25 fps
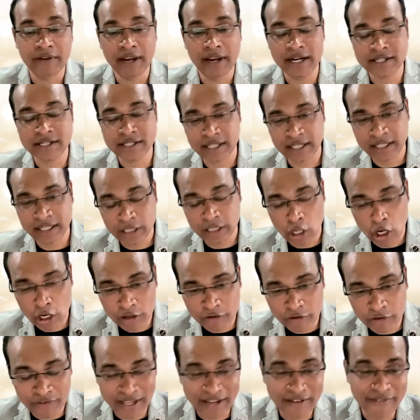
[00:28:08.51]
We have seen a lot
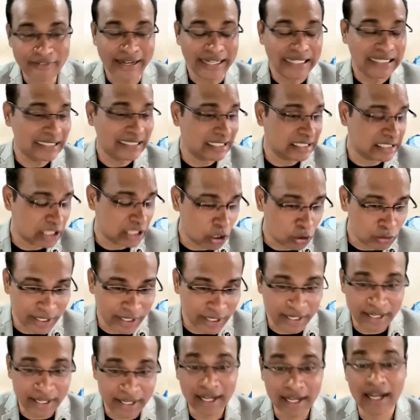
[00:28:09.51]
of events in South
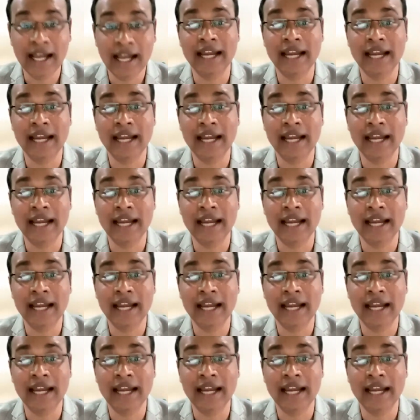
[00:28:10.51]
India.